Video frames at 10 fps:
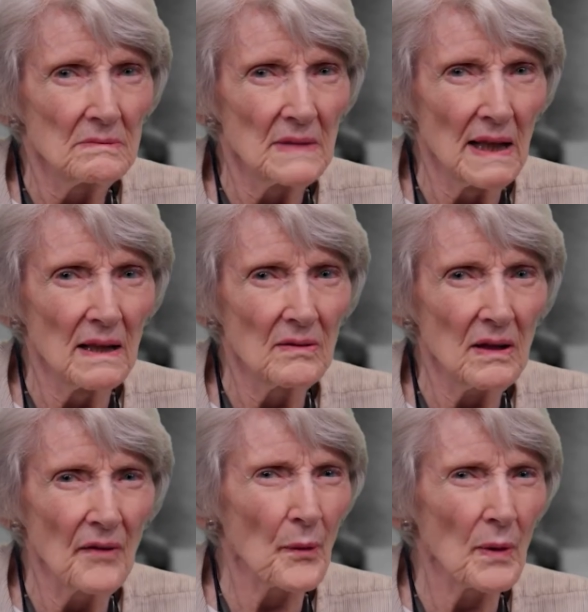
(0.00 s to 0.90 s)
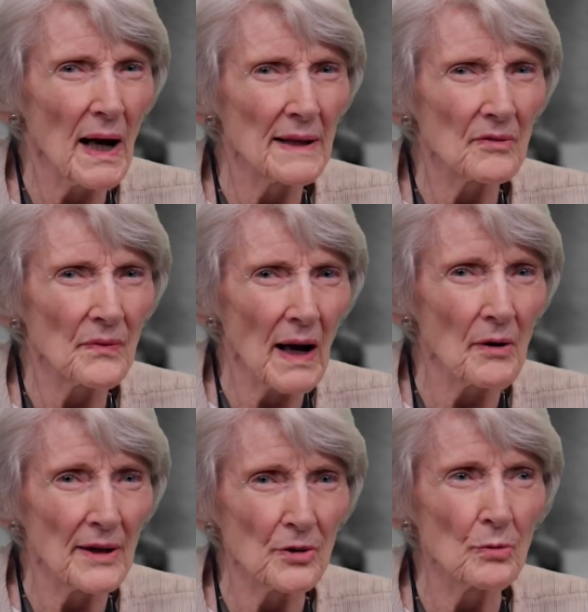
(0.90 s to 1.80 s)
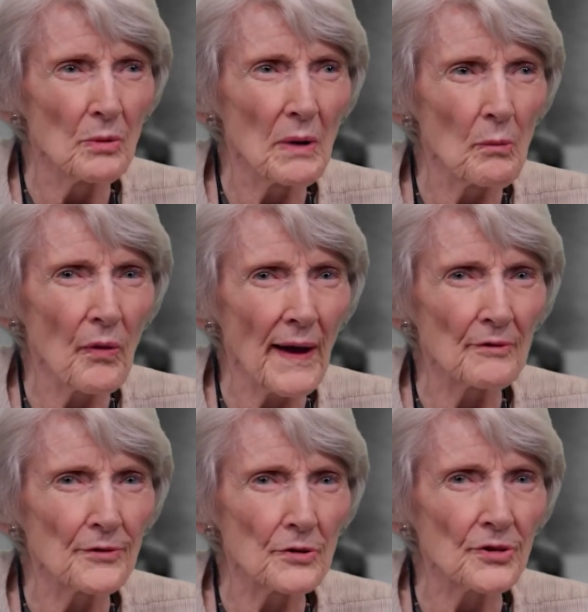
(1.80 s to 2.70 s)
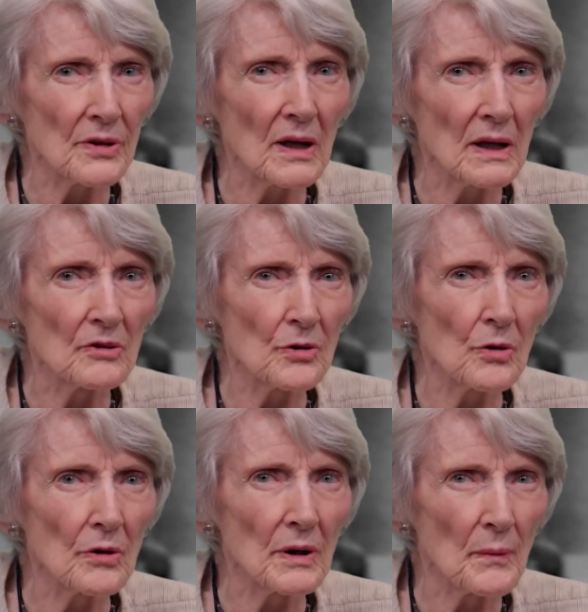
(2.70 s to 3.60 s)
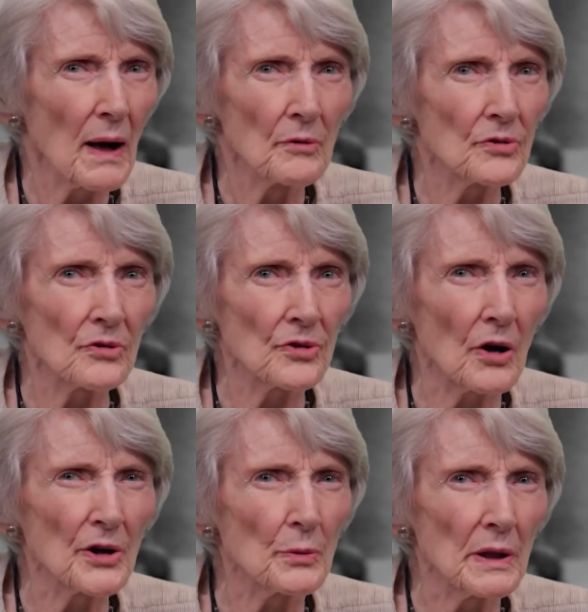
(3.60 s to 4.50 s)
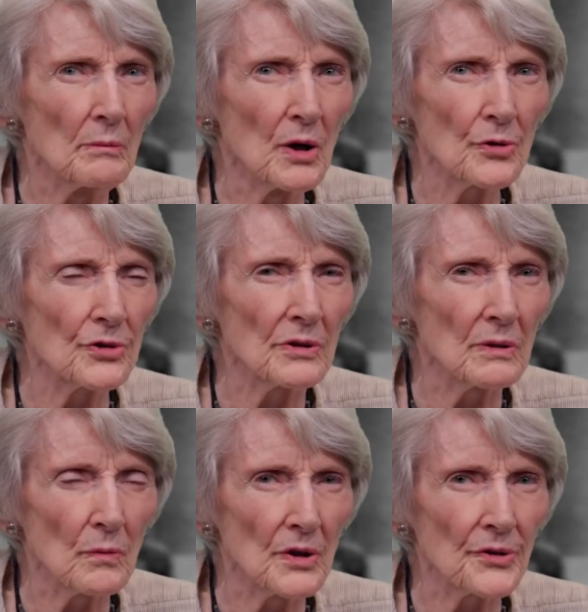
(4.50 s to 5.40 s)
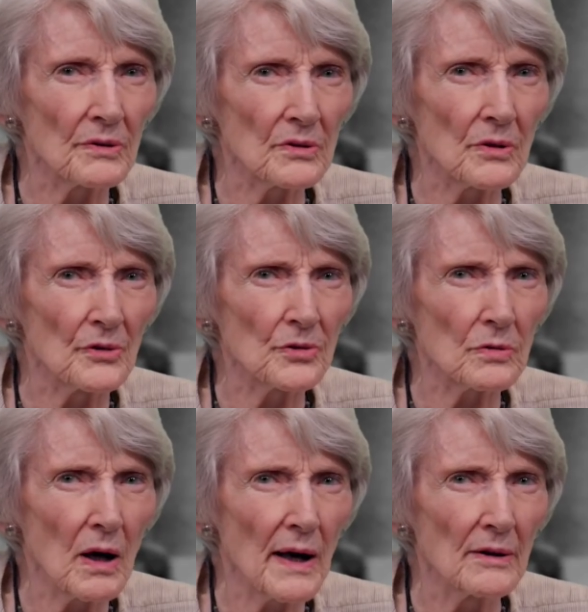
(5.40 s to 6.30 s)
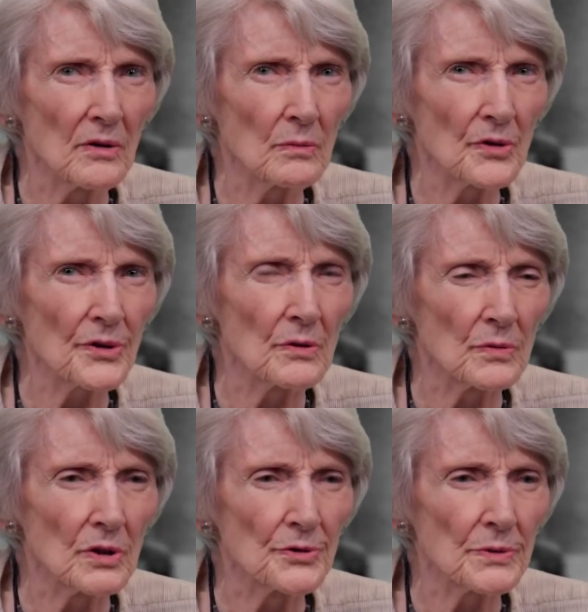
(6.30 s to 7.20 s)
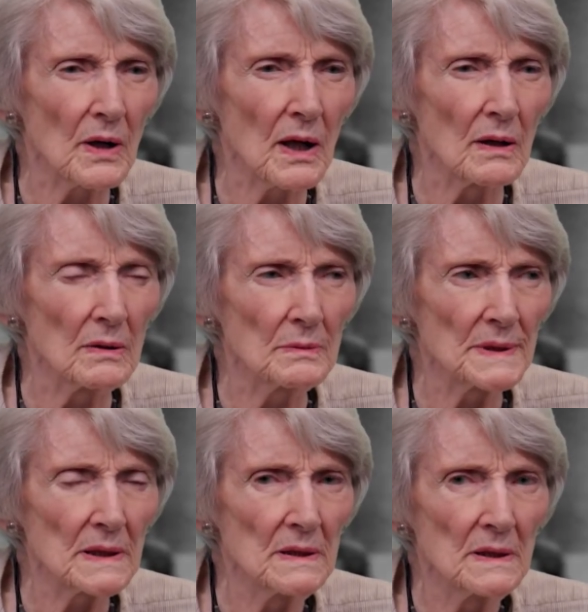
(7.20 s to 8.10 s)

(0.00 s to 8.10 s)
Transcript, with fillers: yeah, otherwise, I, I, I do remember that first day in court. I was just arguing a motion. It wasn't a trial, it wasn't a real trial. But